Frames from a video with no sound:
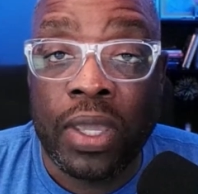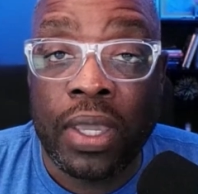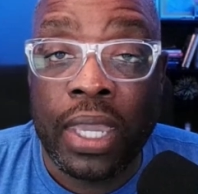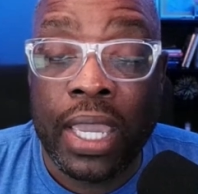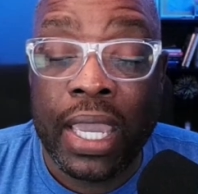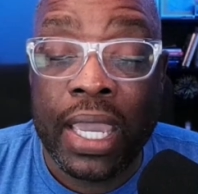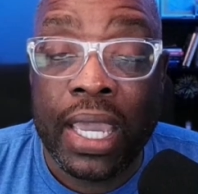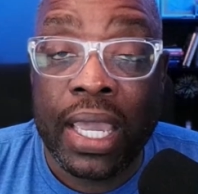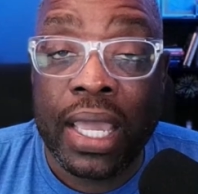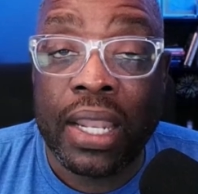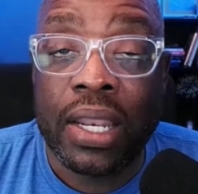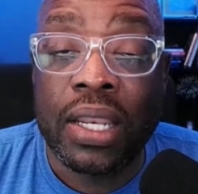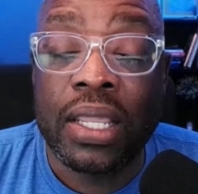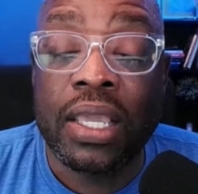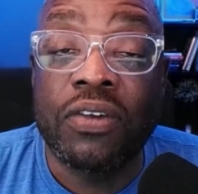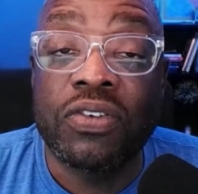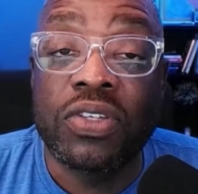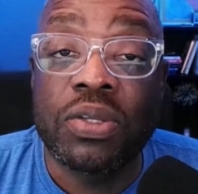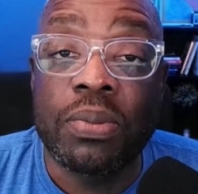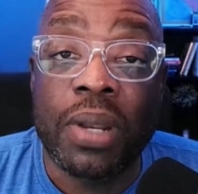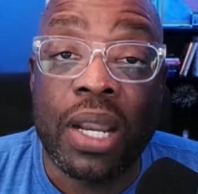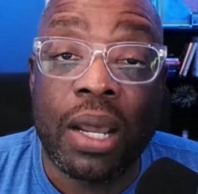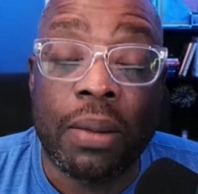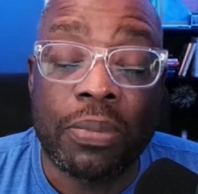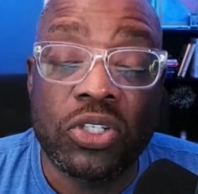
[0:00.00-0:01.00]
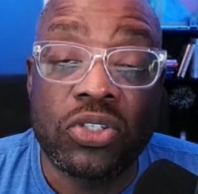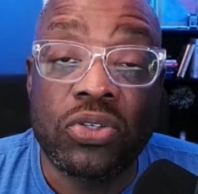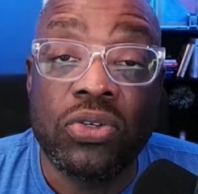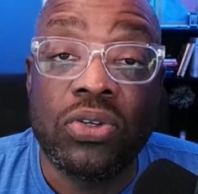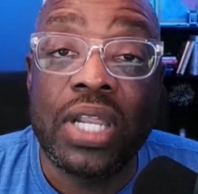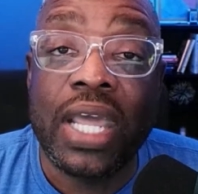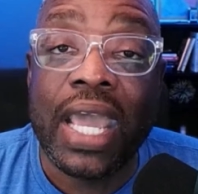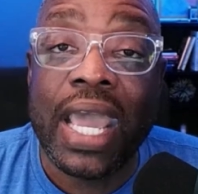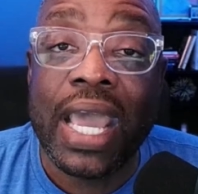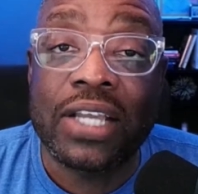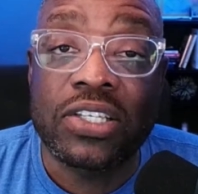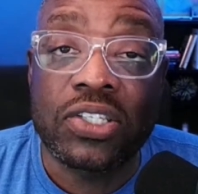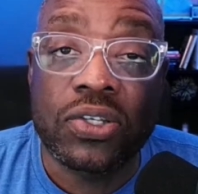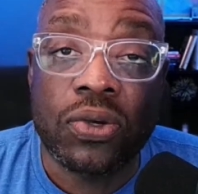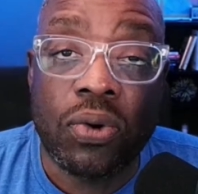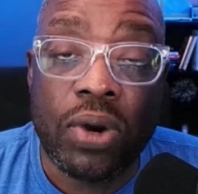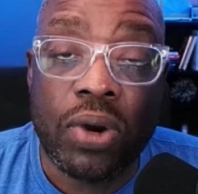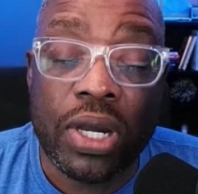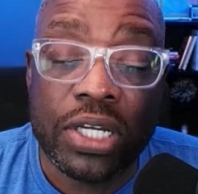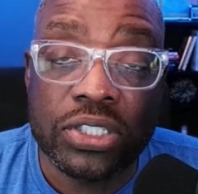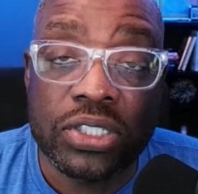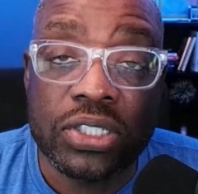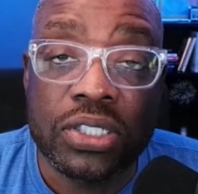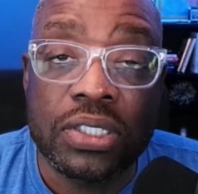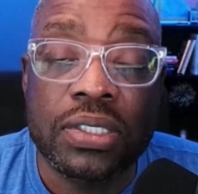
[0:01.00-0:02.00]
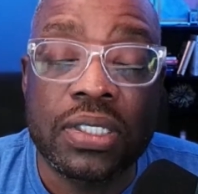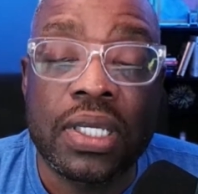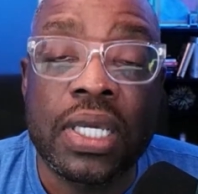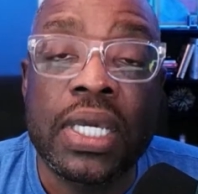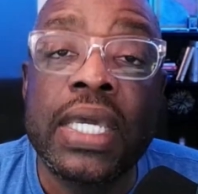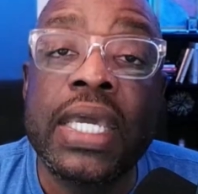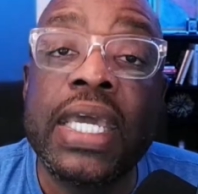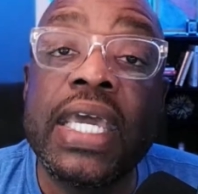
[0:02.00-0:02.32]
And it gives them an opportunity to ask questions.